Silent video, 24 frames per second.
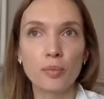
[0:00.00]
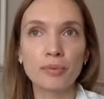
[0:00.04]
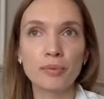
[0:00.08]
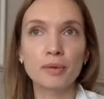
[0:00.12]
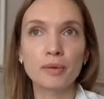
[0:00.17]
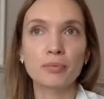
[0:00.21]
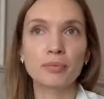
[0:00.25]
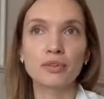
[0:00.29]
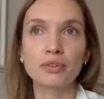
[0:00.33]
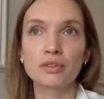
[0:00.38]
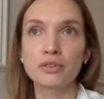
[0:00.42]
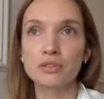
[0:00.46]

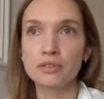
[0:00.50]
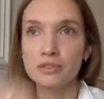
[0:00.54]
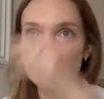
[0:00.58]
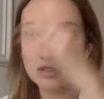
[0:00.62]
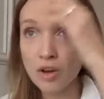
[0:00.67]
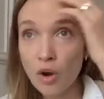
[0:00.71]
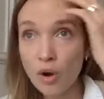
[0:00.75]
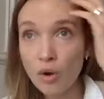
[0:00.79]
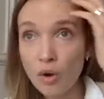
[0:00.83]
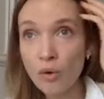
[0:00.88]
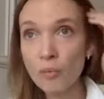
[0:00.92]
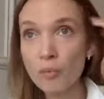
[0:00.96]
people's
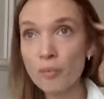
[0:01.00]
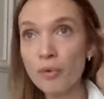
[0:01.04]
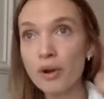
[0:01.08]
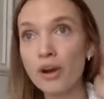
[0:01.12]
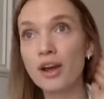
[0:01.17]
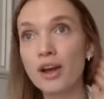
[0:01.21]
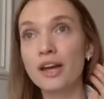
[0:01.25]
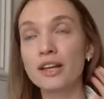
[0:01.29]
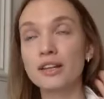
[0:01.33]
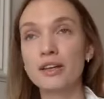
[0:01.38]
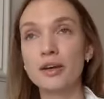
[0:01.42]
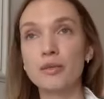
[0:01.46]
home
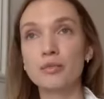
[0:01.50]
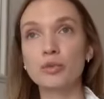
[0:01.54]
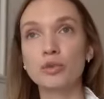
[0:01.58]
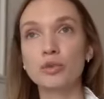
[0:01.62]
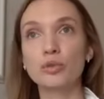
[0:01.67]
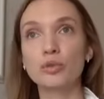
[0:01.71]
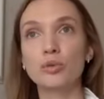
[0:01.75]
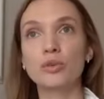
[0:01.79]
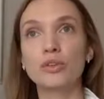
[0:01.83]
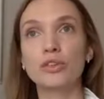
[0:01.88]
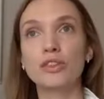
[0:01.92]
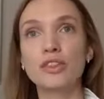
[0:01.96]
and I would
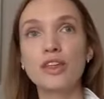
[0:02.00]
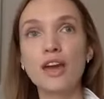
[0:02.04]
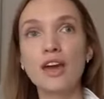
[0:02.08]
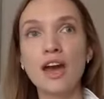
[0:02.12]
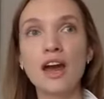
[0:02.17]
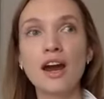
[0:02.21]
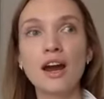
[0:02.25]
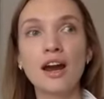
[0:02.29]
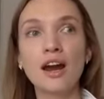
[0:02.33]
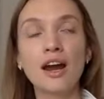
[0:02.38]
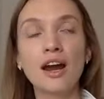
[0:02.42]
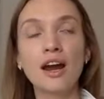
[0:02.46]
do it
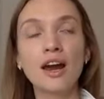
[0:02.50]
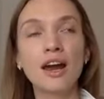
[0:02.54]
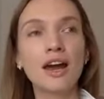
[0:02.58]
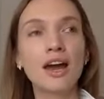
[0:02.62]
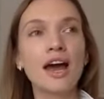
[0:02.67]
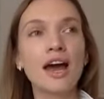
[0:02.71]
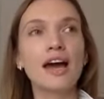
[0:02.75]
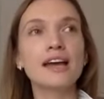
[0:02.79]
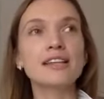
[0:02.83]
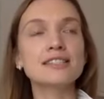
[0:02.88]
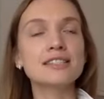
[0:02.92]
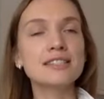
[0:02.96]
there.
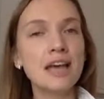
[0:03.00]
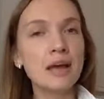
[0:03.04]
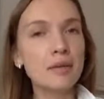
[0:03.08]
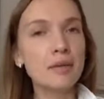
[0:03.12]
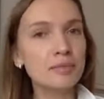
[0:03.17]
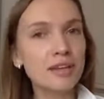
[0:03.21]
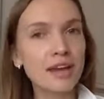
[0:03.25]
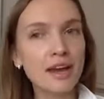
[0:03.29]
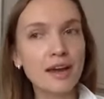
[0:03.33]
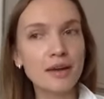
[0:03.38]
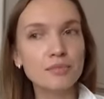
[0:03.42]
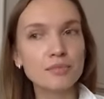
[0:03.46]
And
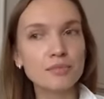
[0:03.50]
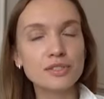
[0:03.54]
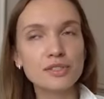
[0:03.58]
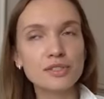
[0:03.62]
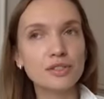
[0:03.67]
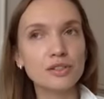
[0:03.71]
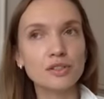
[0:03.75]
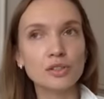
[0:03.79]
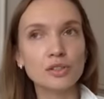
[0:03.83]
sometimes